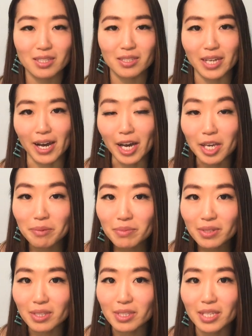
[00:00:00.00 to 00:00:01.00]

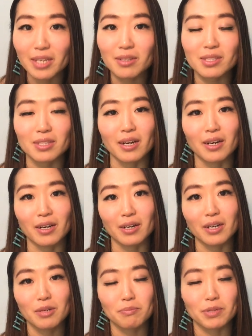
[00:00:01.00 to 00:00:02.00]
time, it takes
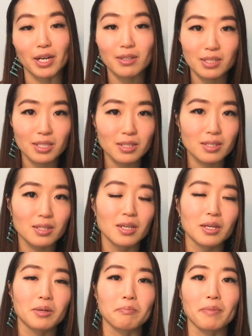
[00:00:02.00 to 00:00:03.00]
practice,
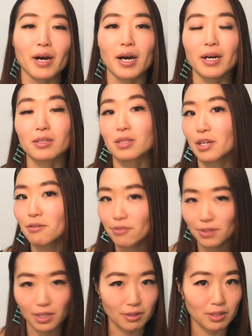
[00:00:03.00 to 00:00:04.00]
but
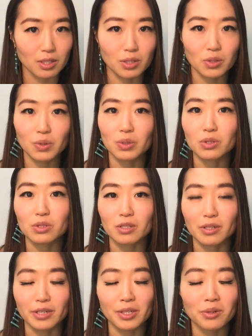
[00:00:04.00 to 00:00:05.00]
definitely
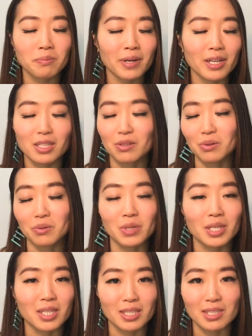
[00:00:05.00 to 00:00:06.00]
little by little
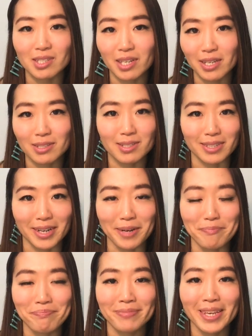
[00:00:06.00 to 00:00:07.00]
we can change
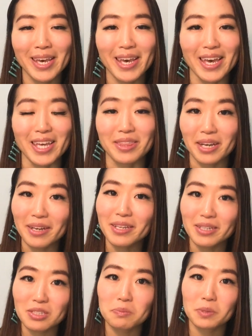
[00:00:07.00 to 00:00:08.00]
that. And that
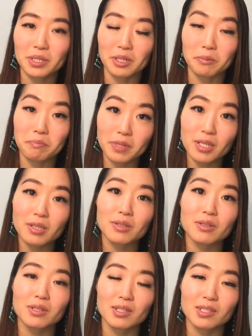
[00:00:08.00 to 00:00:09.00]
has been a
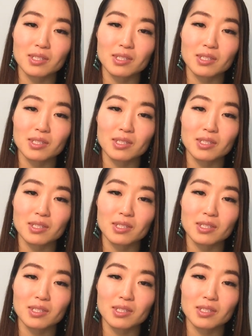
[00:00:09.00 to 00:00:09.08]
big